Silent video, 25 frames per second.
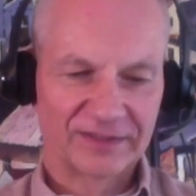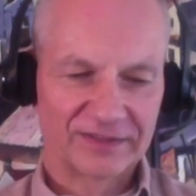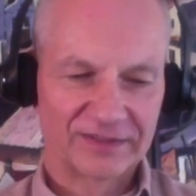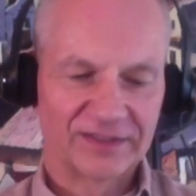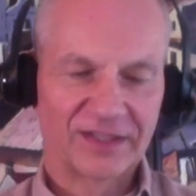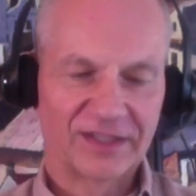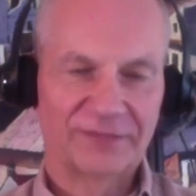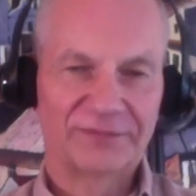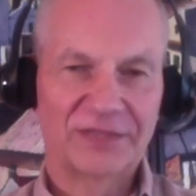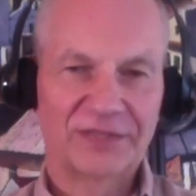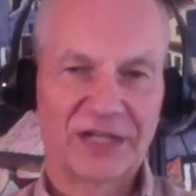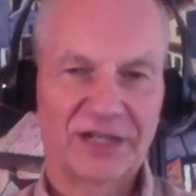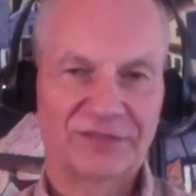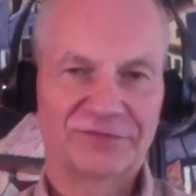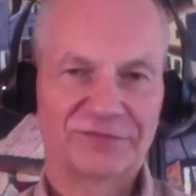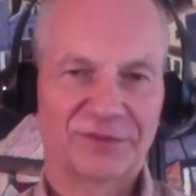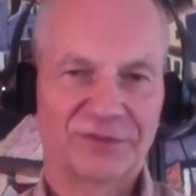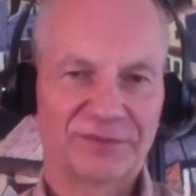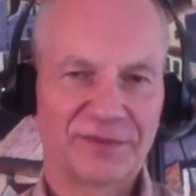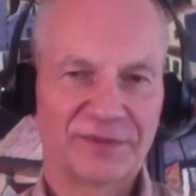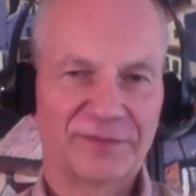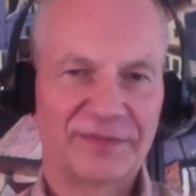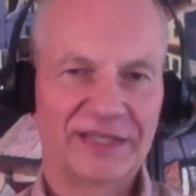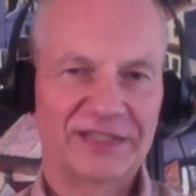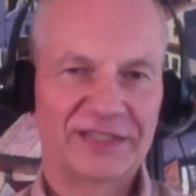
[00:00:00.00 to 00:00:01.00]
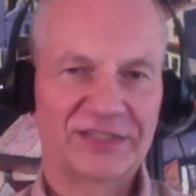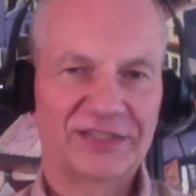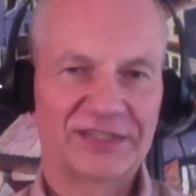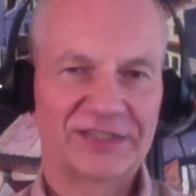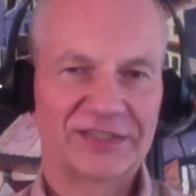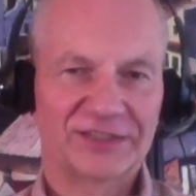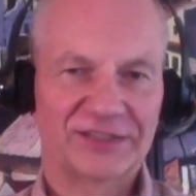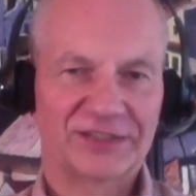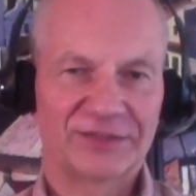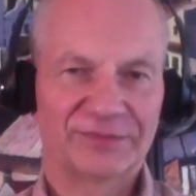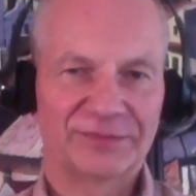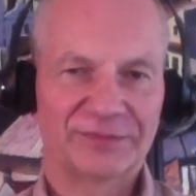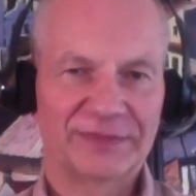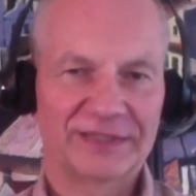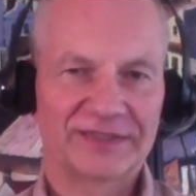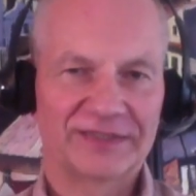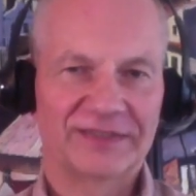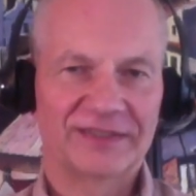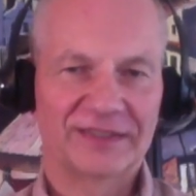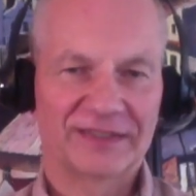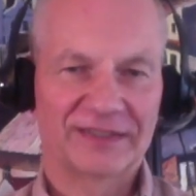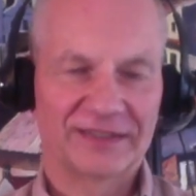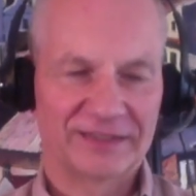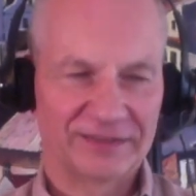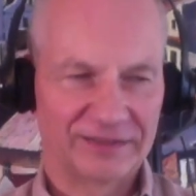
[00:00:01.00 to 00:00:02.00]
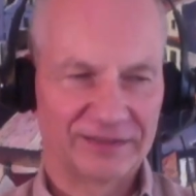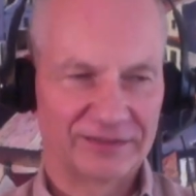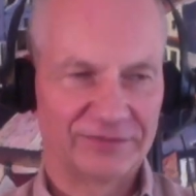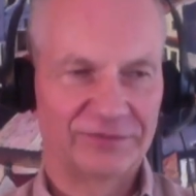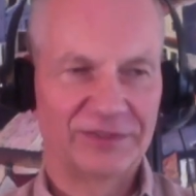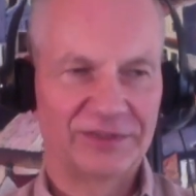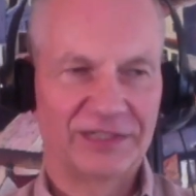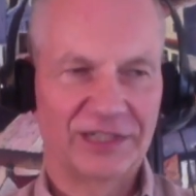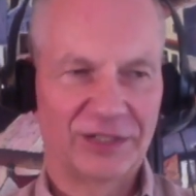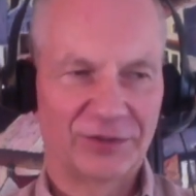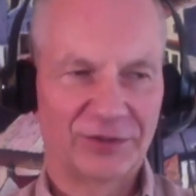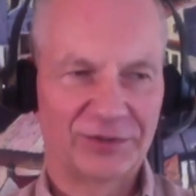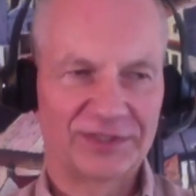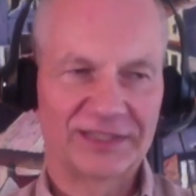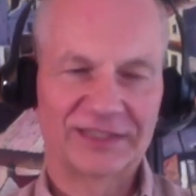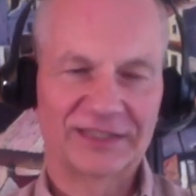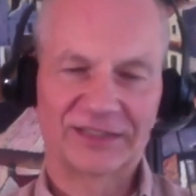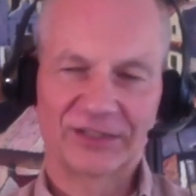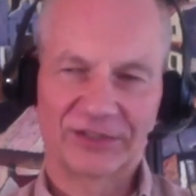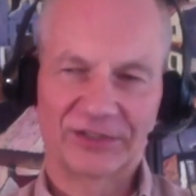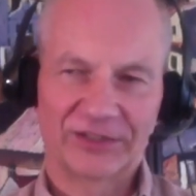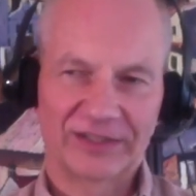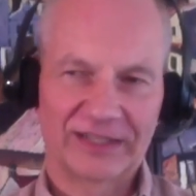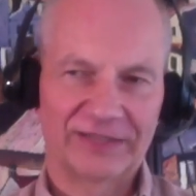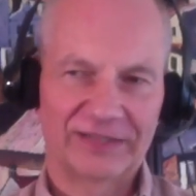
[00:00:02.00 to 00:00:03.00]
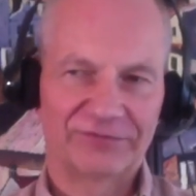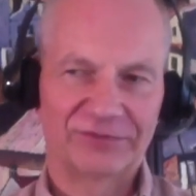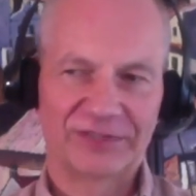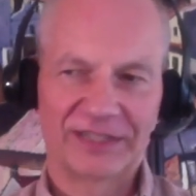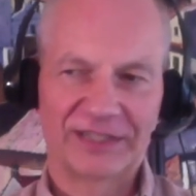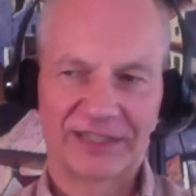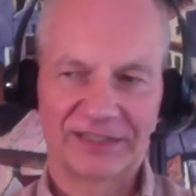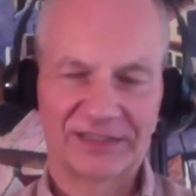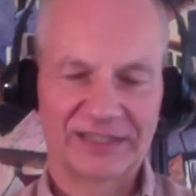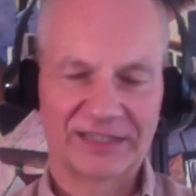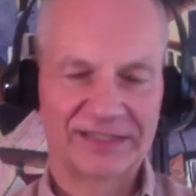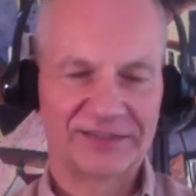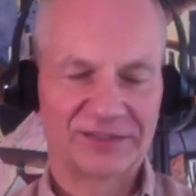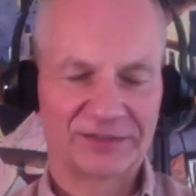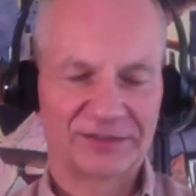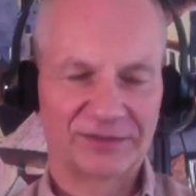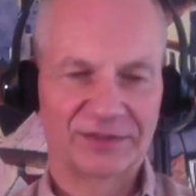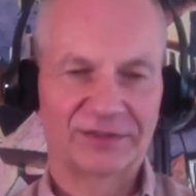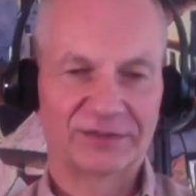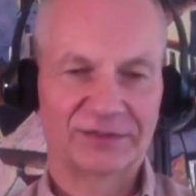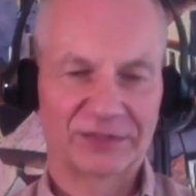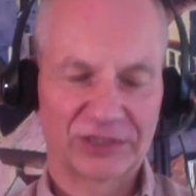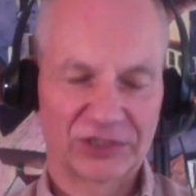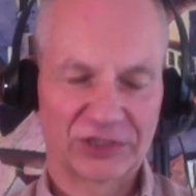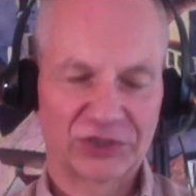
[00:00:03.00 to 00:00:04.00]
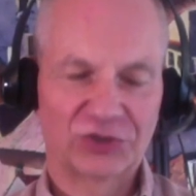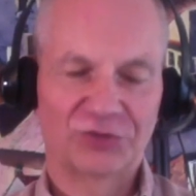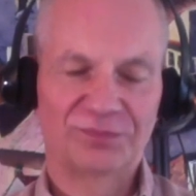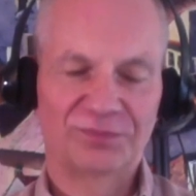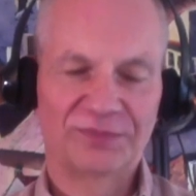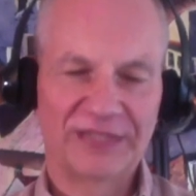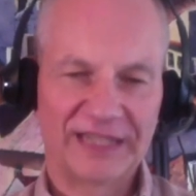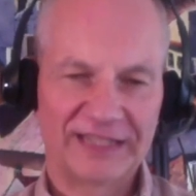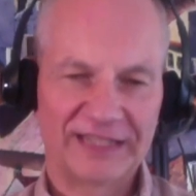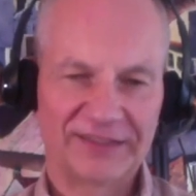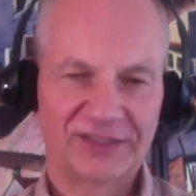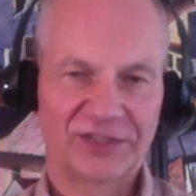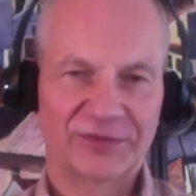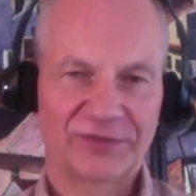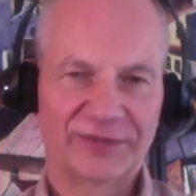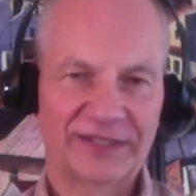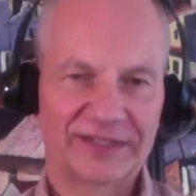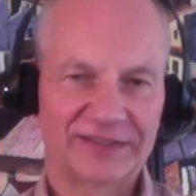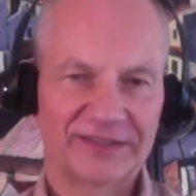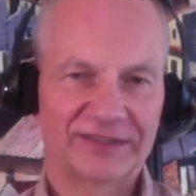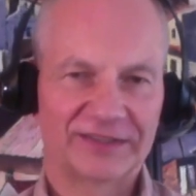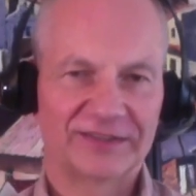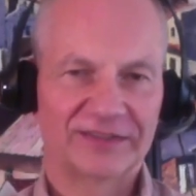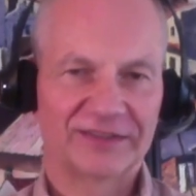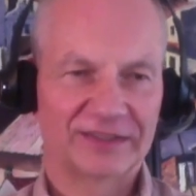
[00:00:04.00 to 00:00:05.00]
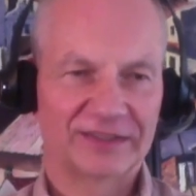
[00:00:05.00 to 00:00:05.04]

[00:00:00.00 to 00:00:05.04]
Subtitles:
top down from the big system, and we knowing that everything should be integrated.